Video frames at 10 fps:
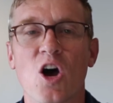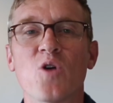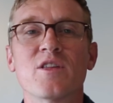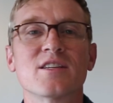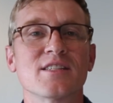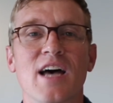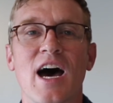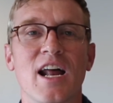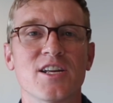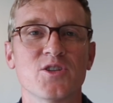oh, this is the
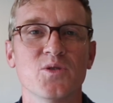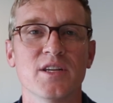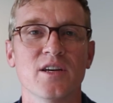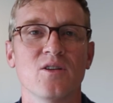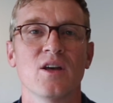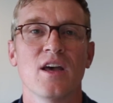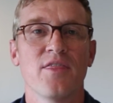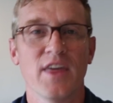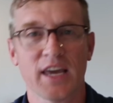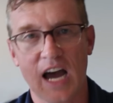hottest new deal,
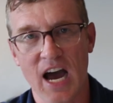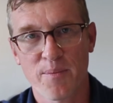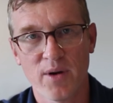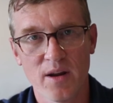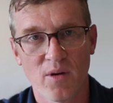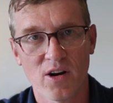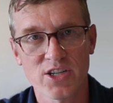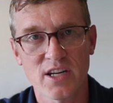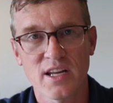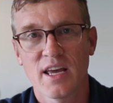think operating
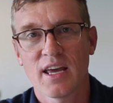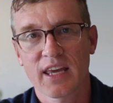margin,